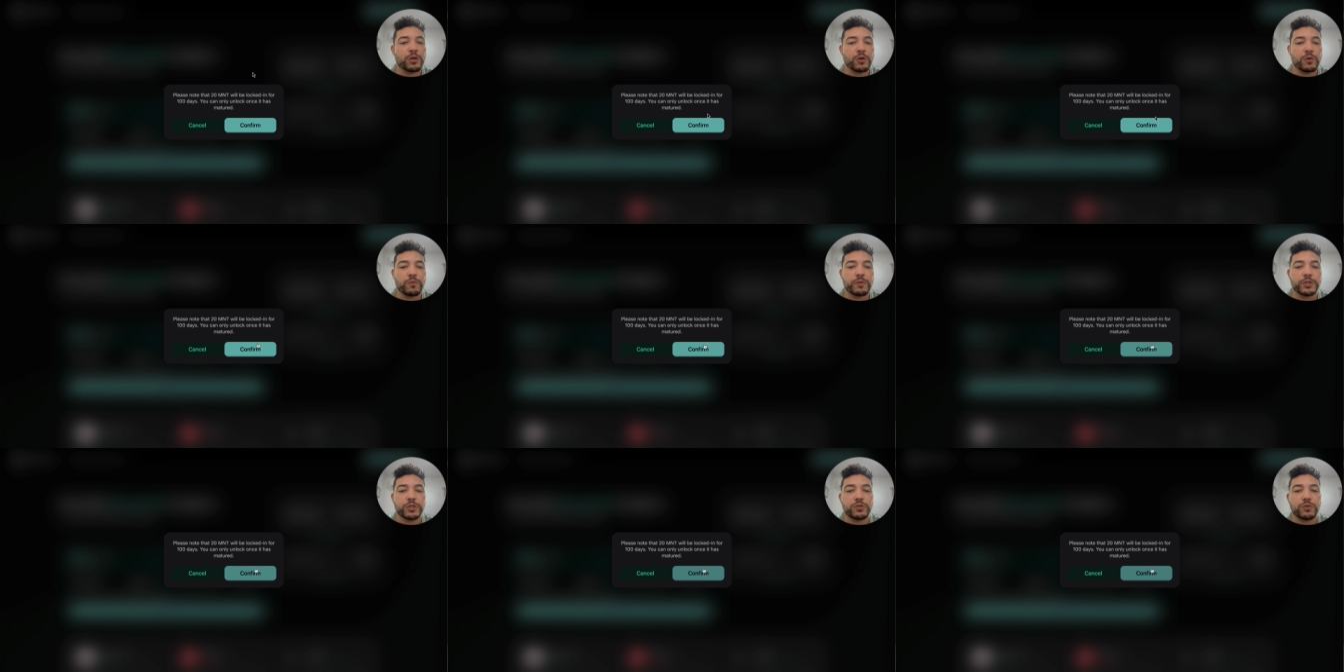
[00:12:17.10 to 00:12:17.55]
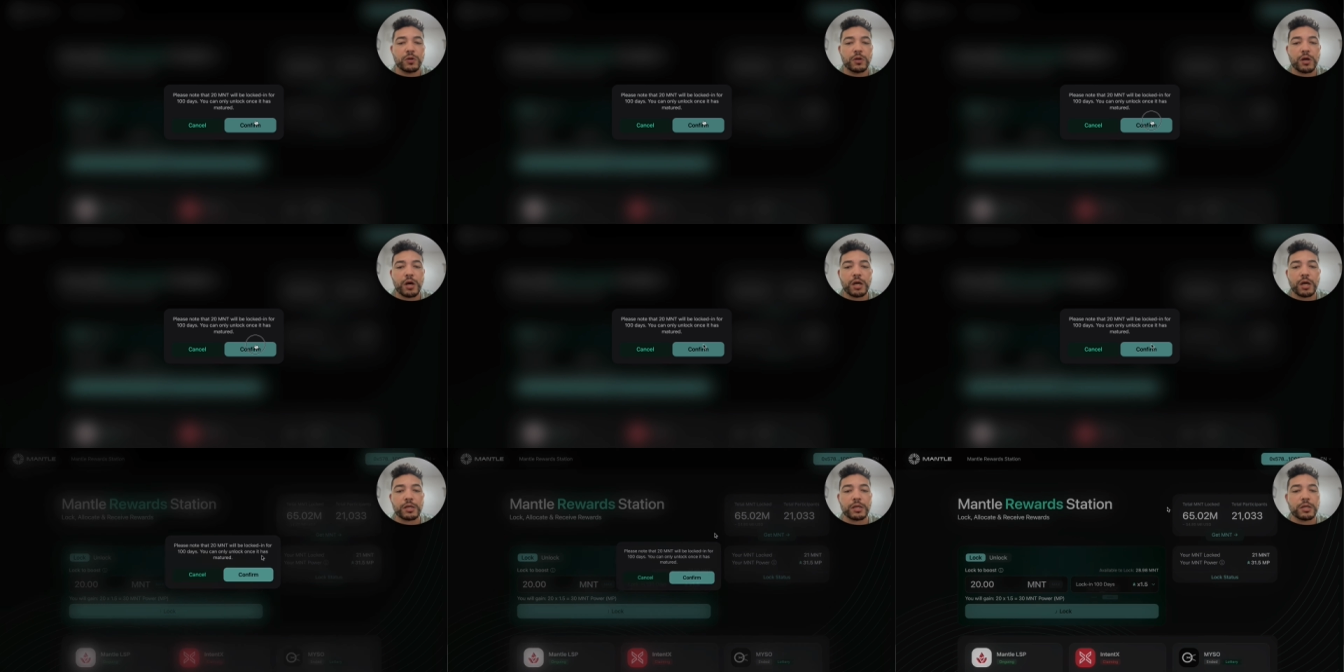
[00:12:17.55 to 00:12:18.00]
We do
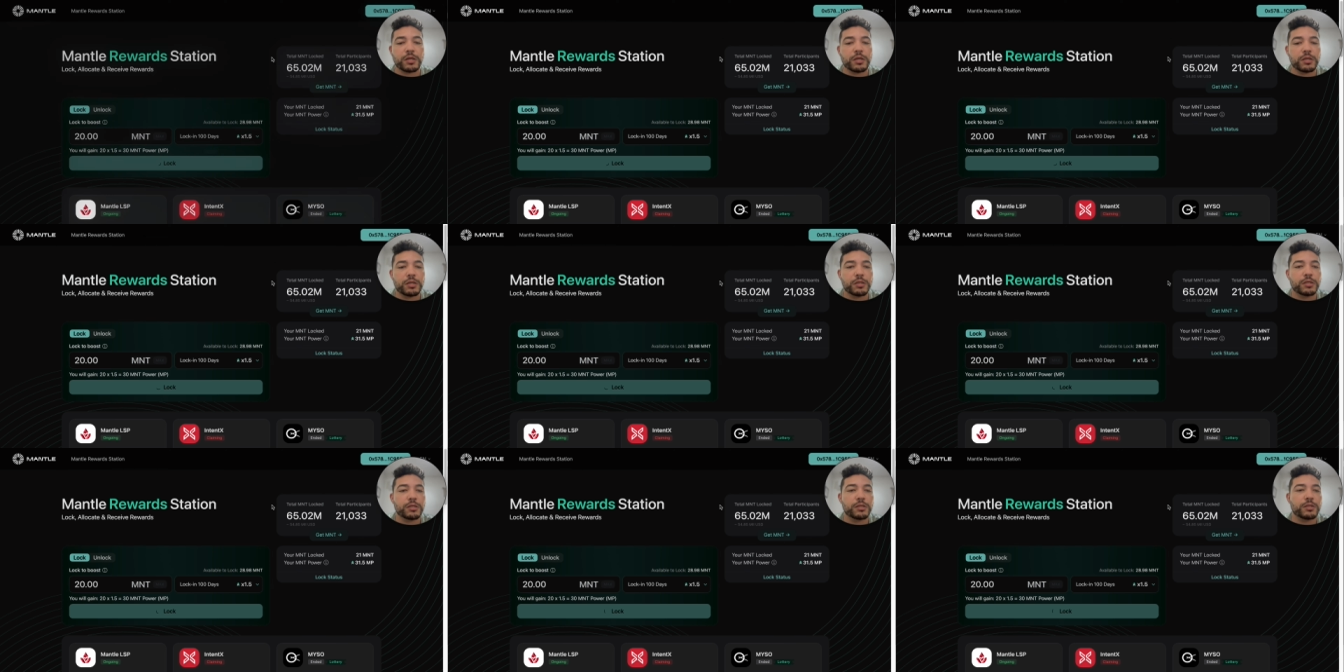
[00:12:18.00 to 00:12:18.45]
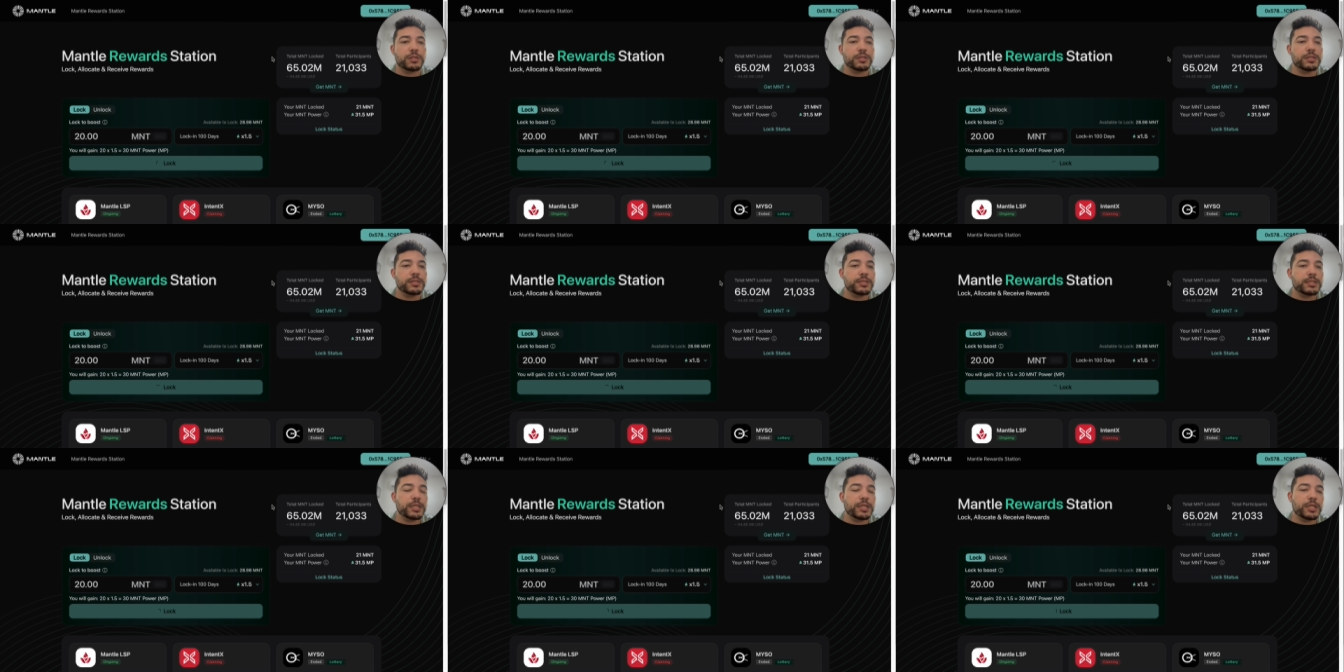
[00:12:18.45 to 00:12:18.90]
lock,
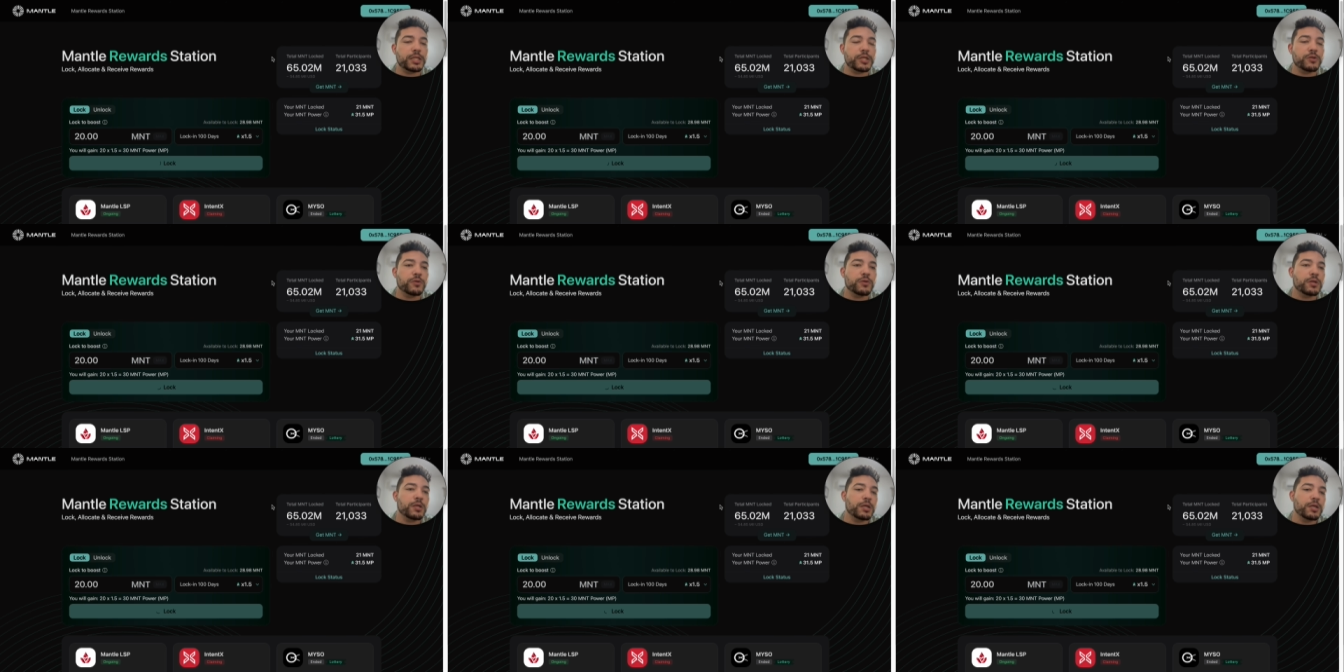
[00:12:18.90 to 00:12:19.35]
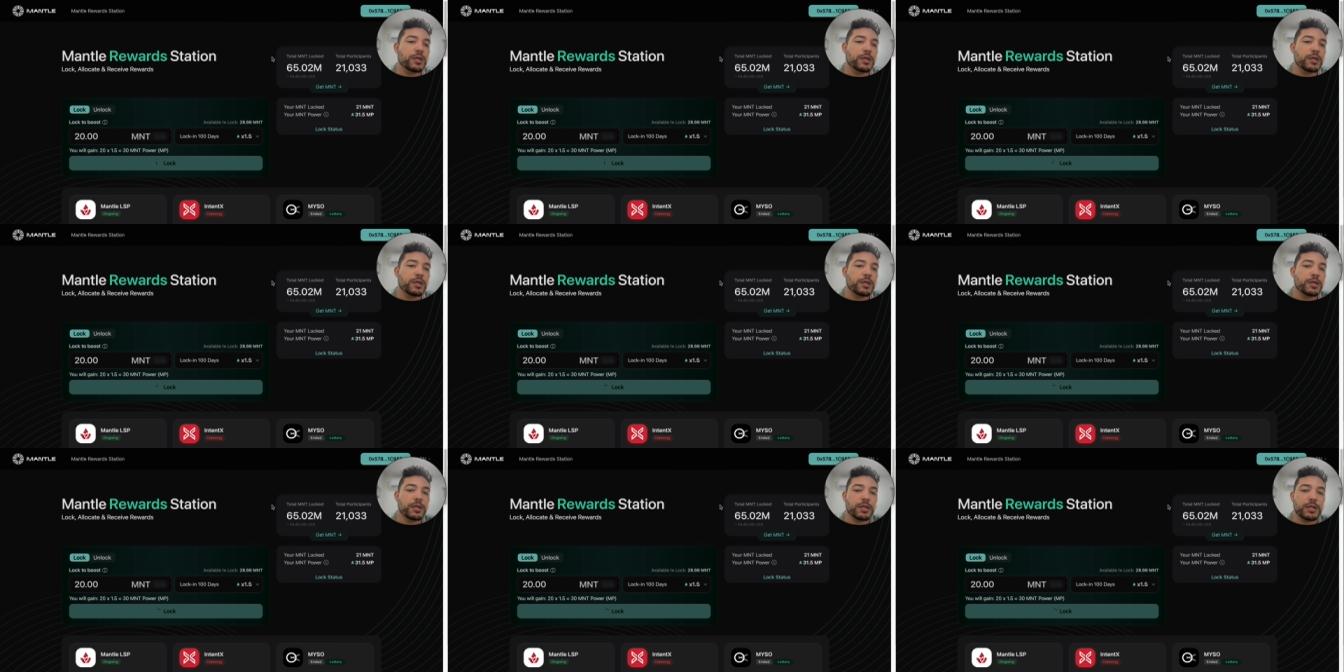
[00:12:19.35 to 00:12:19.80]
continue.
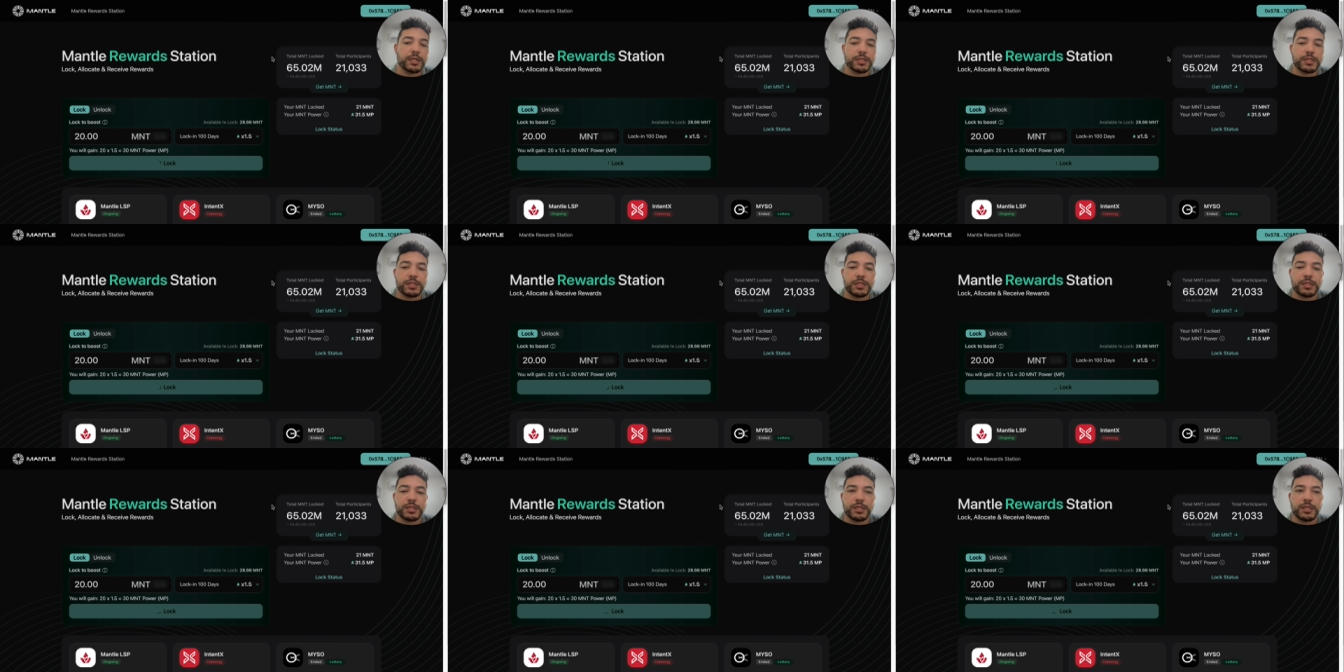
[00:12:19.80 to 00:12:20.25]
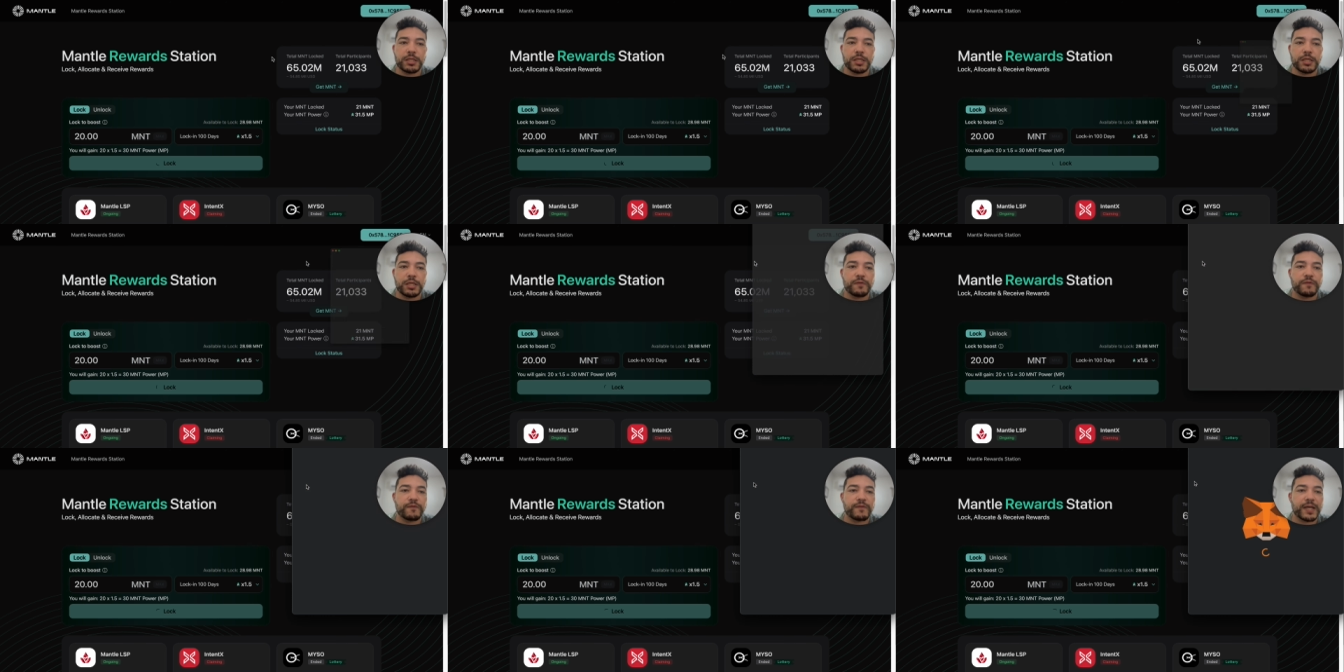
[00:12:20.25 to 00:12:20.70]
Let's see
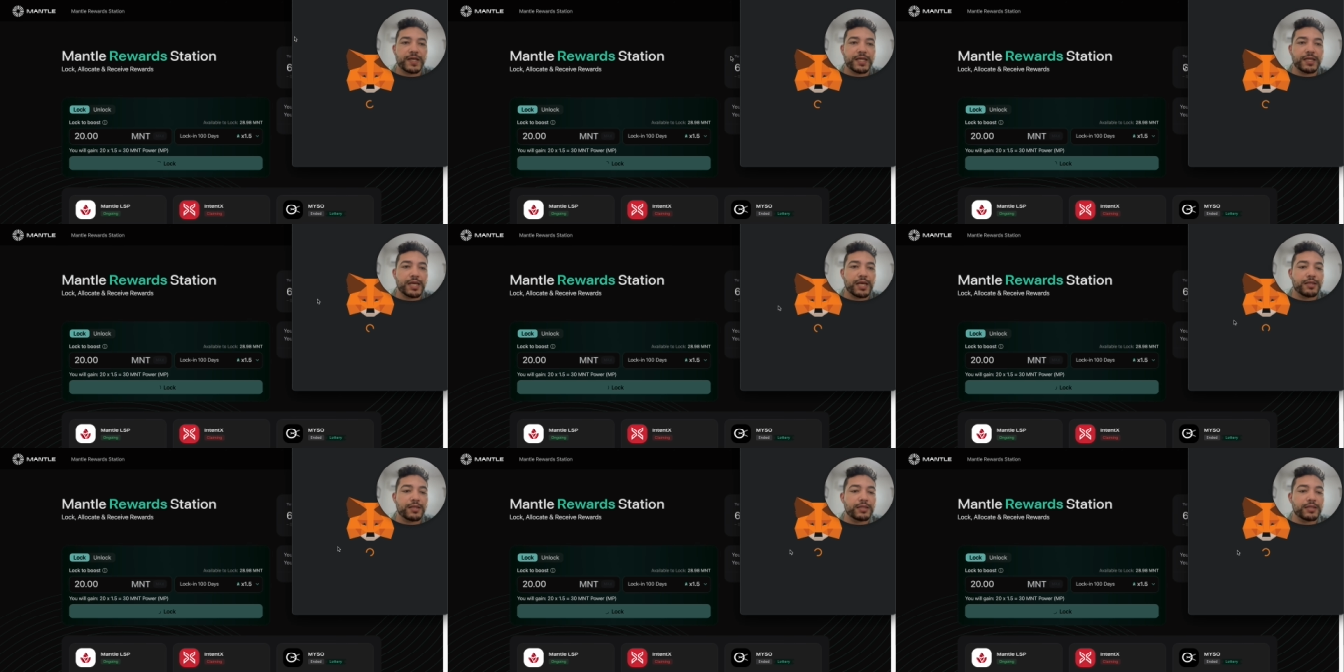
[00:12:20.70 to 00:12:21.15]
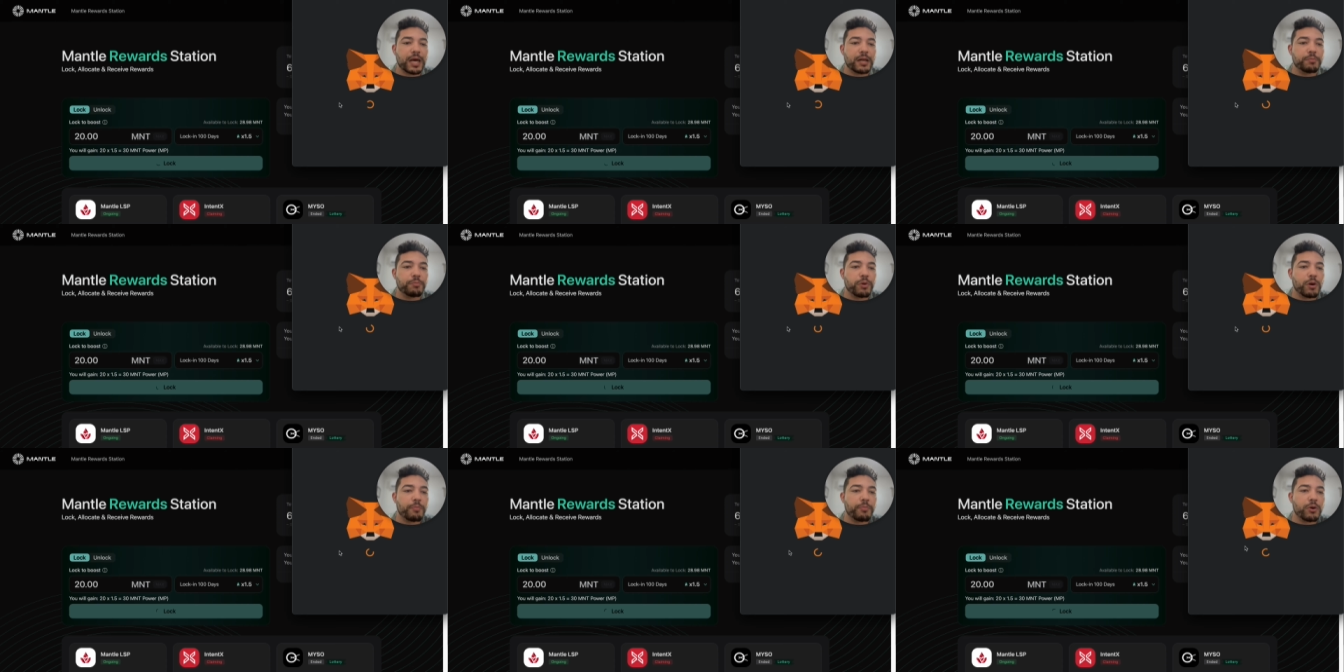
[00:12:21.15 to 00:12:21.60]
if I get
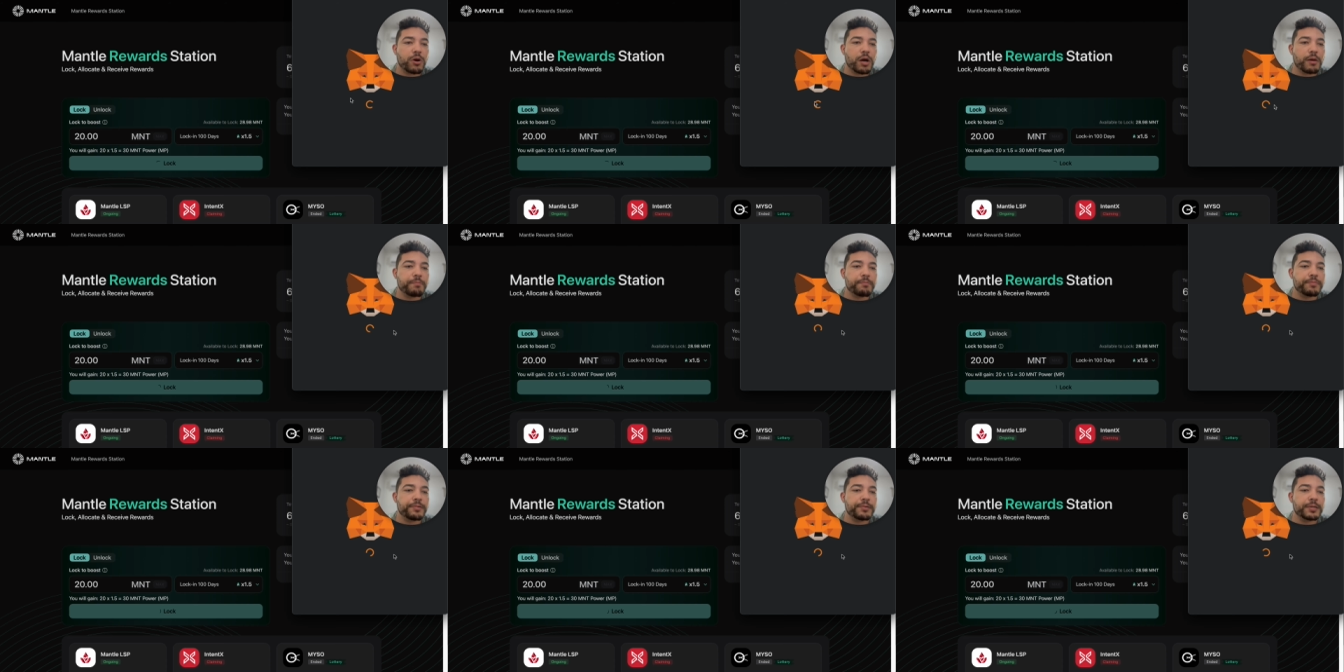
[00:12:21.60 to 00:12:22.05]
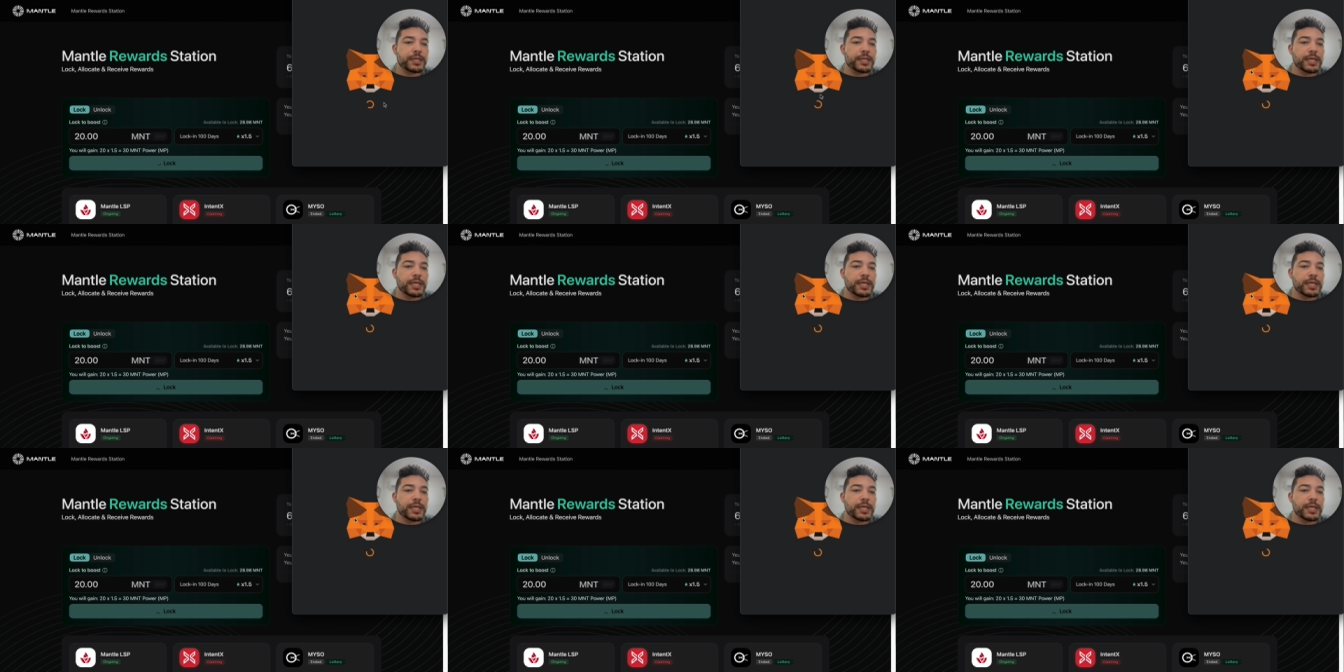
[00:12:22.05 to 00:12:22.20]
that pop up.